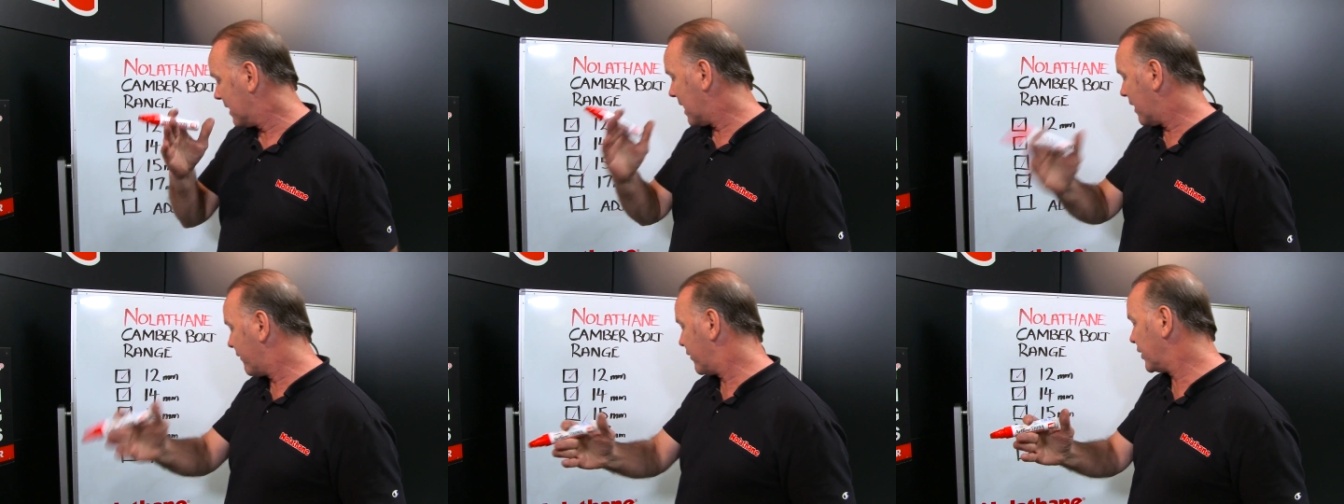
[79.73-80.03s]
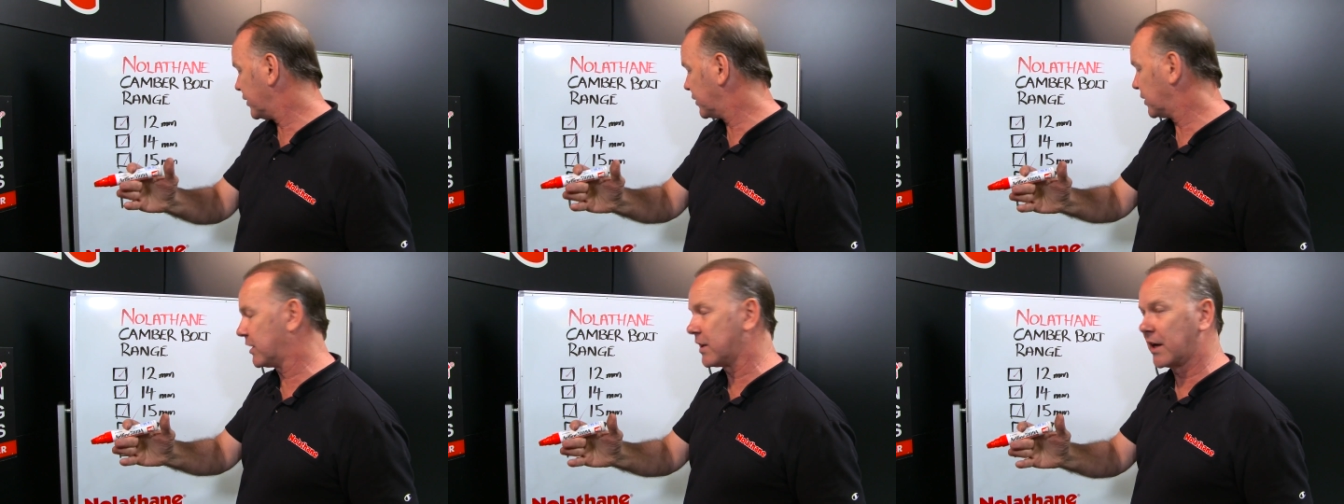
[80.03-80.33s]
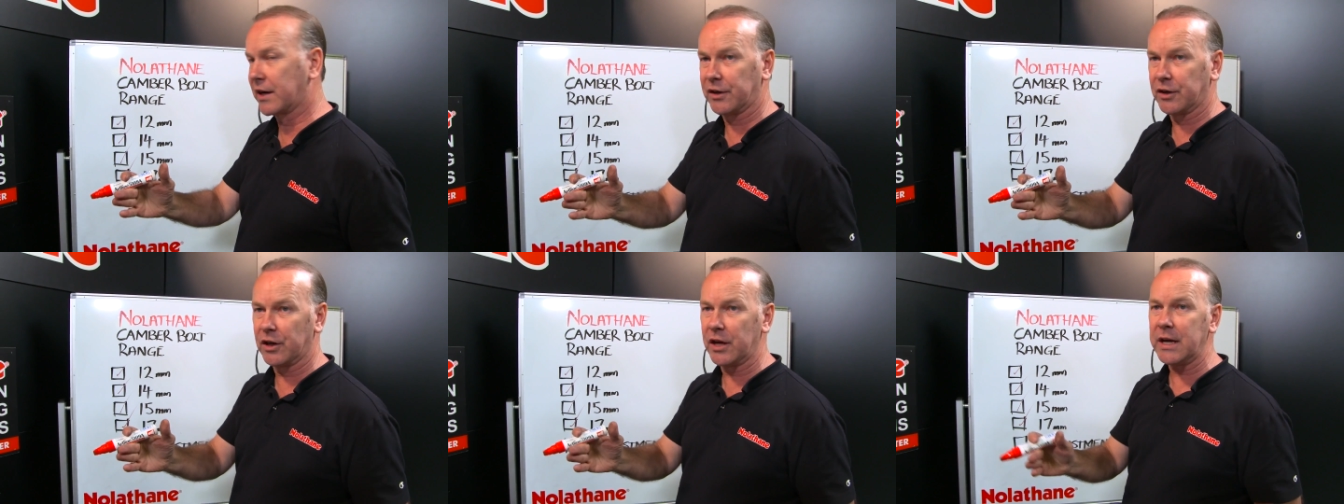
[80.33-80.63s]
everything you're
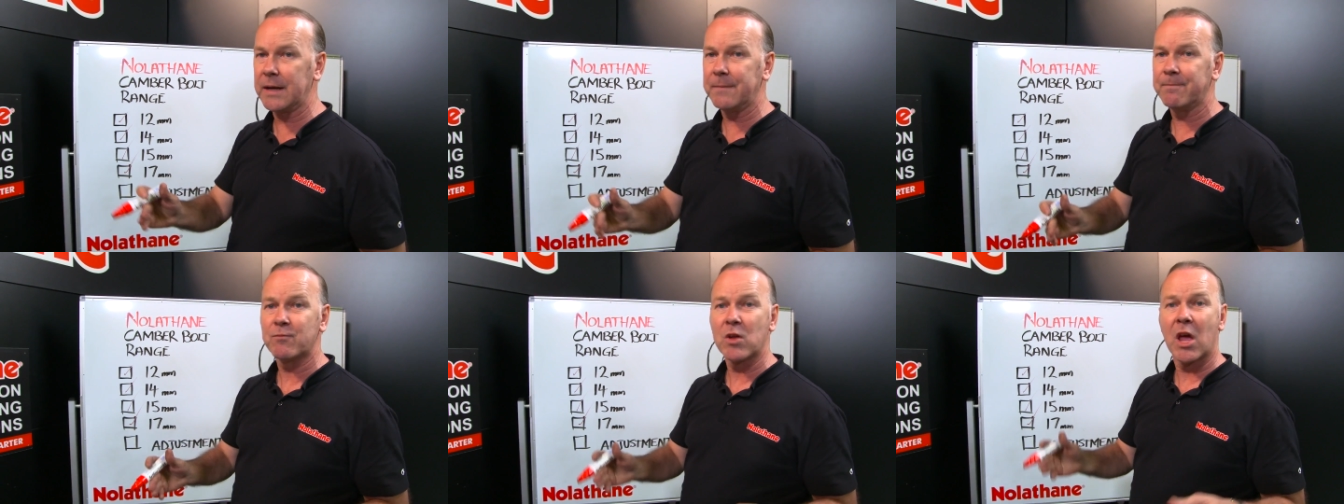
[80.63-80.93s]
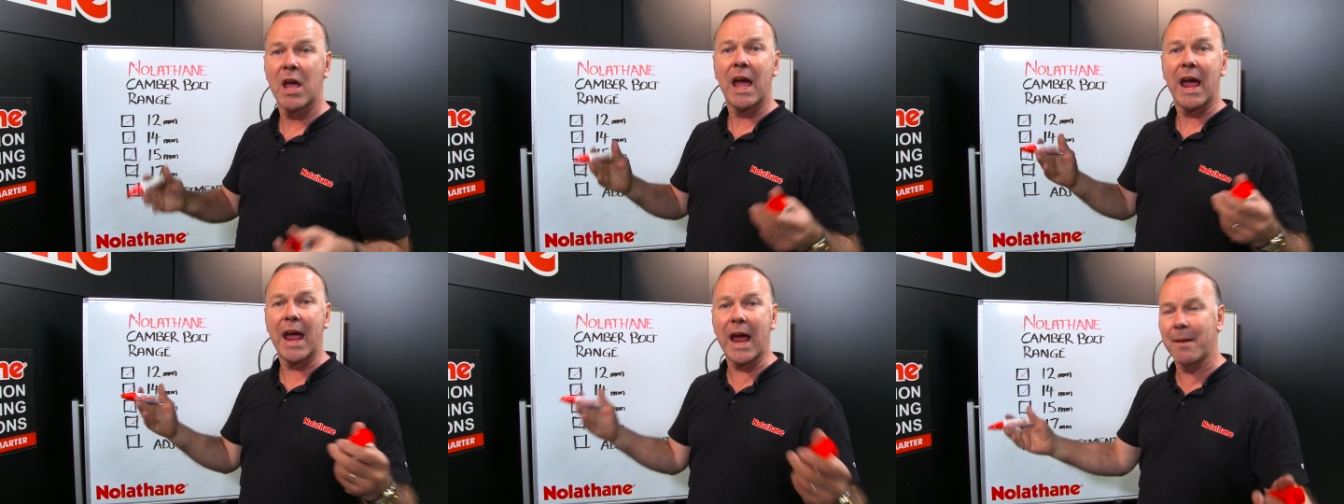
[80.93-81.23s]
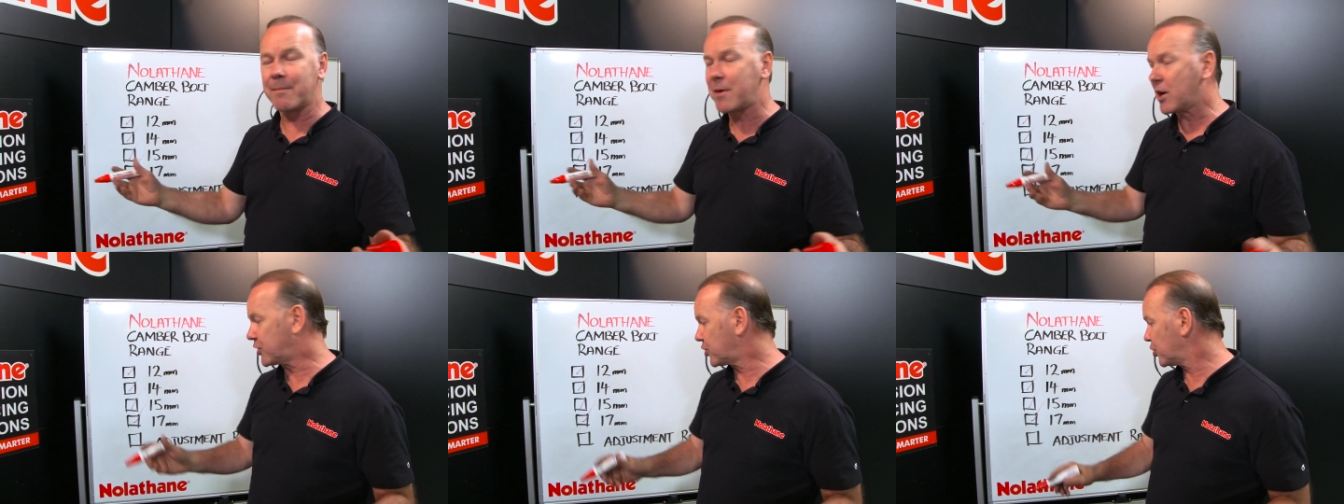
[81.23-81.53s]
going to need.
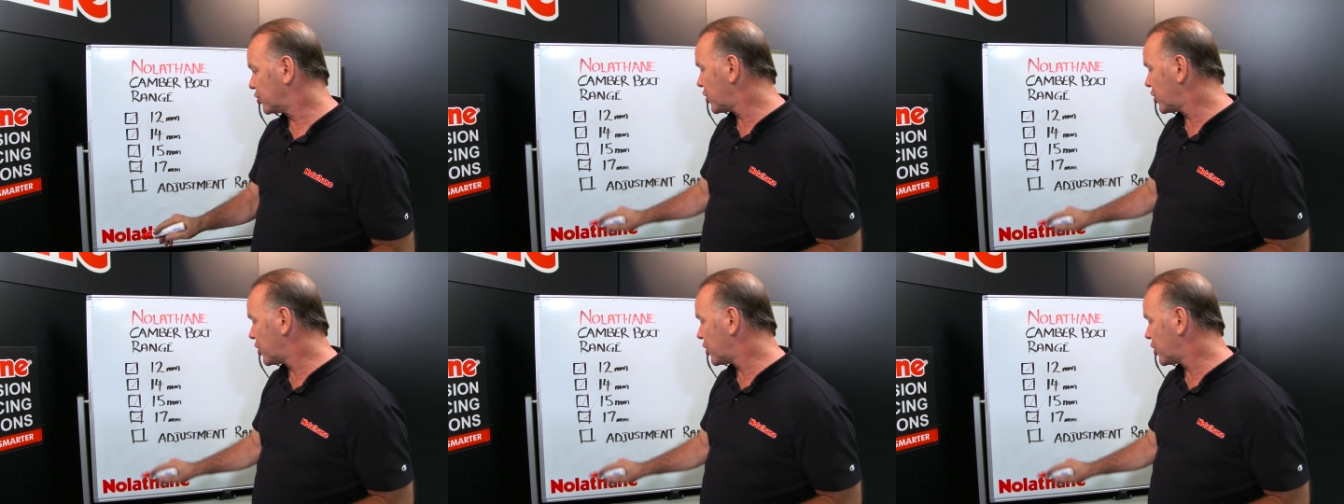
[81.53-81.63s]
How much